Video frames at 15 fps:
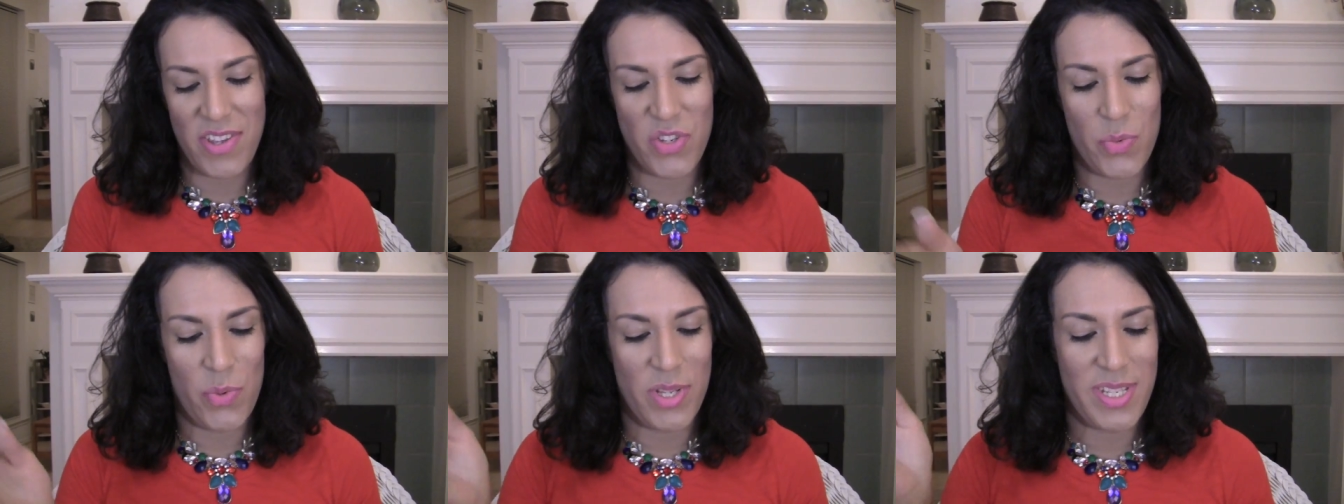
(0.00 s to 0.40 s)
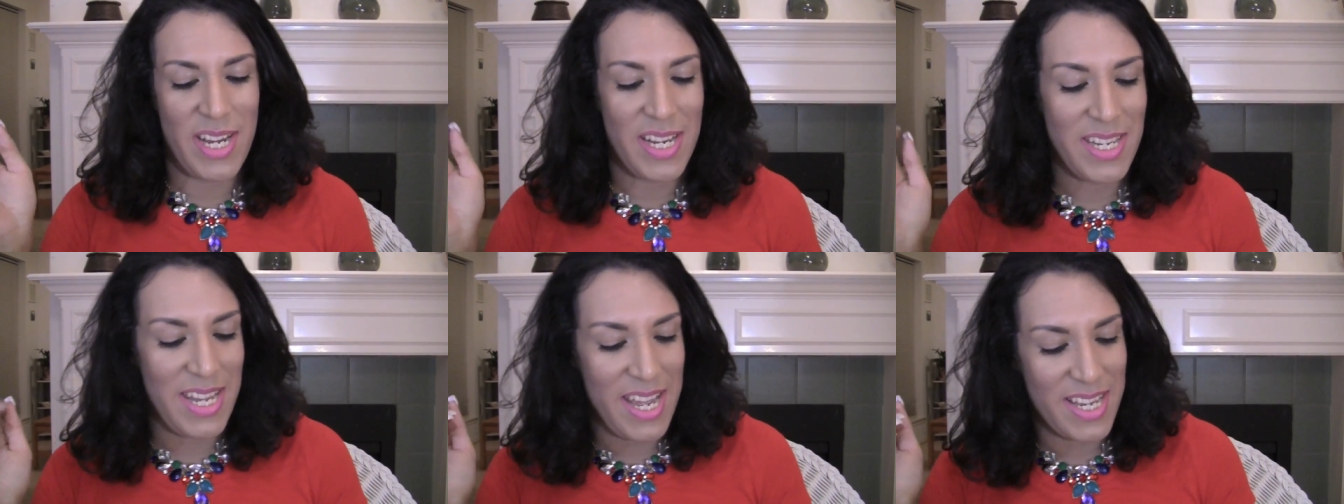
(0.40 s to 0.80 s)
this Real
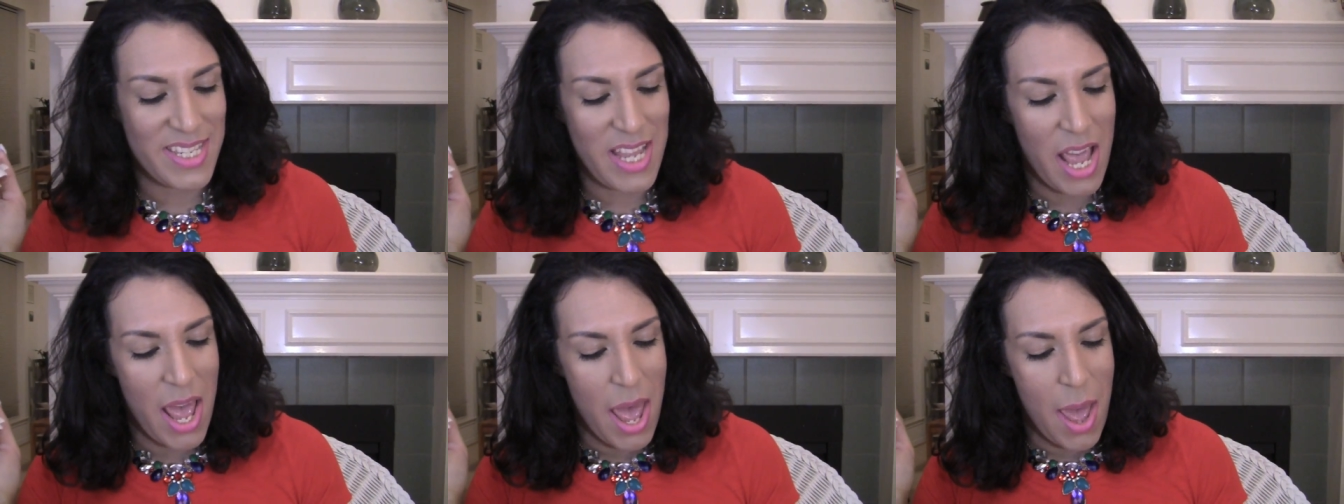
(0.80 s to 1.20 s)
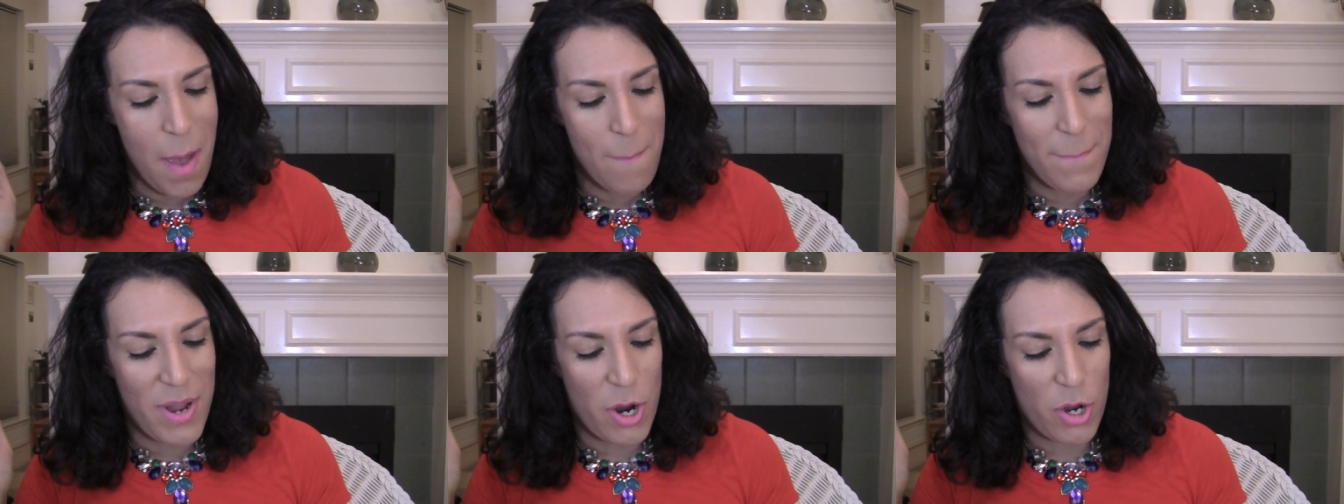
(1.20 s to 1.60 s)
Techniques
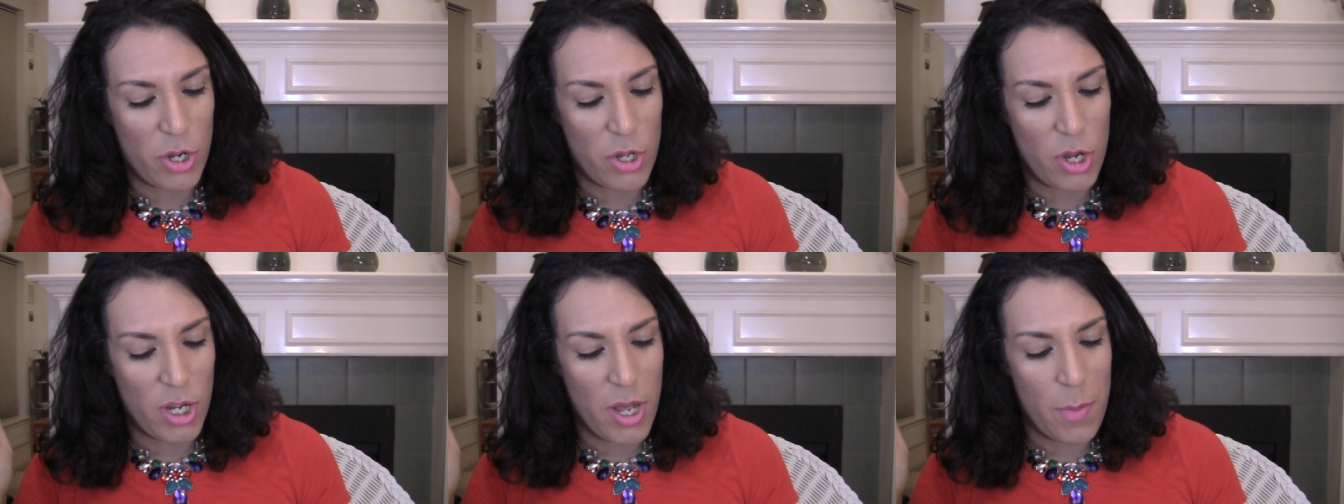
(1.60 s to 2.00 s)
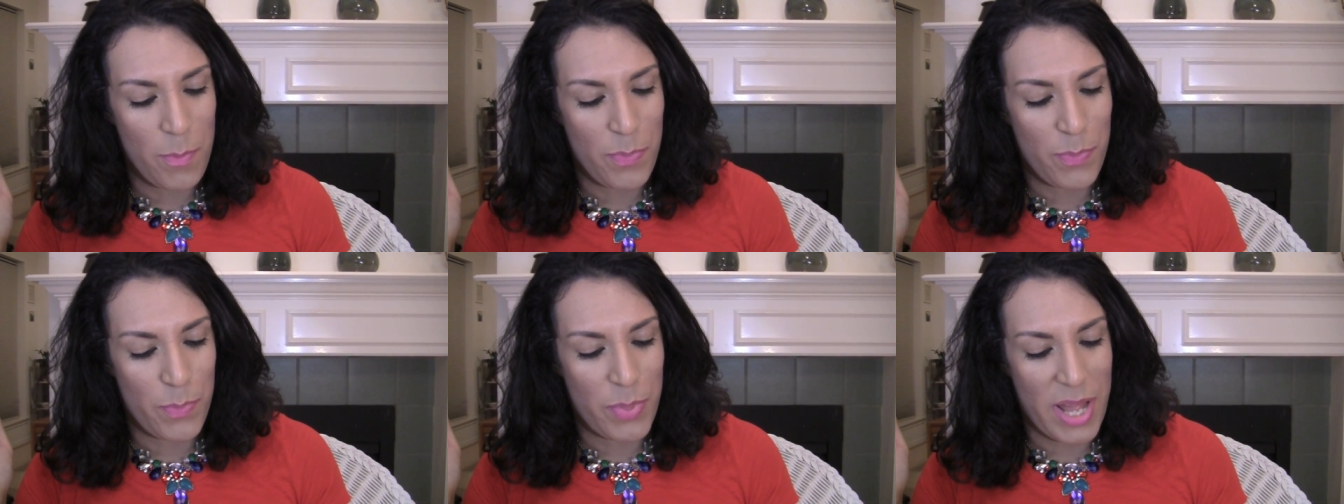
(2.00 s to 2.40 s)
Miracle
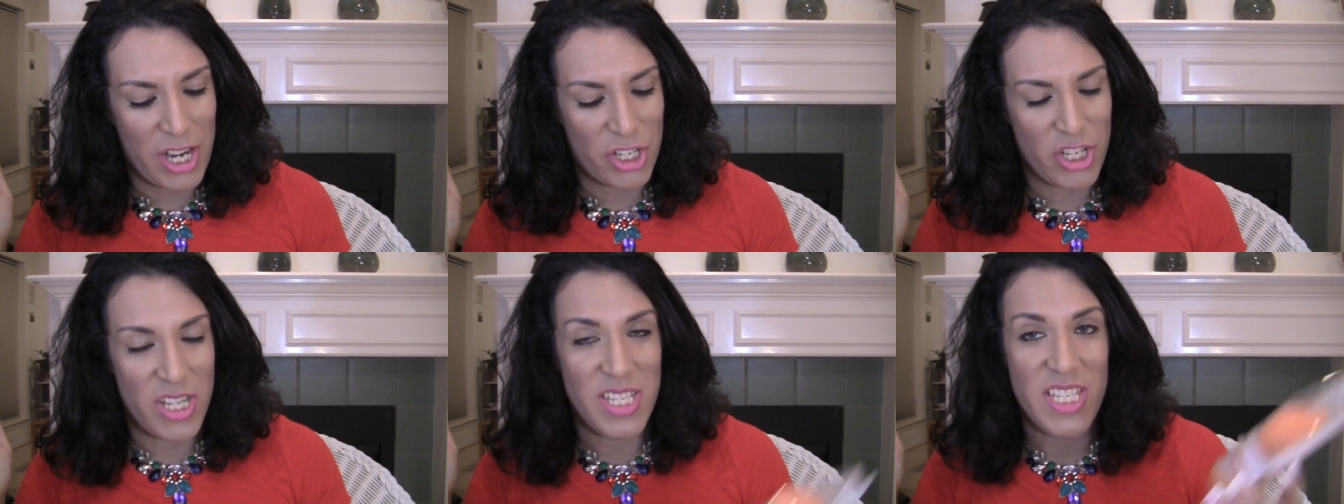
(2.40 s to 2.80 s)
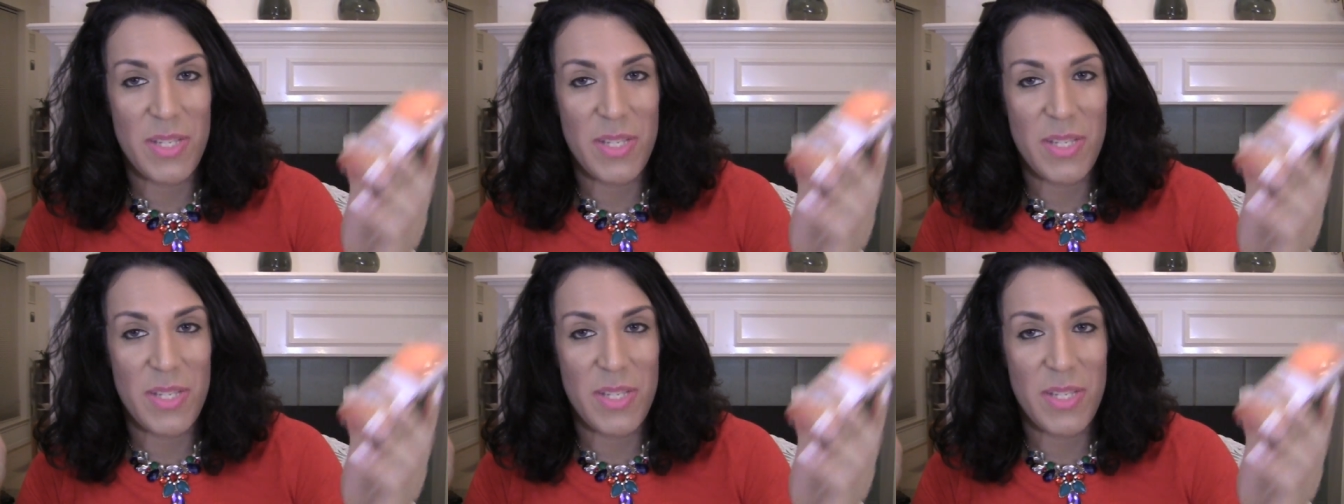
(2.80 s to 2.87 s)
Complexion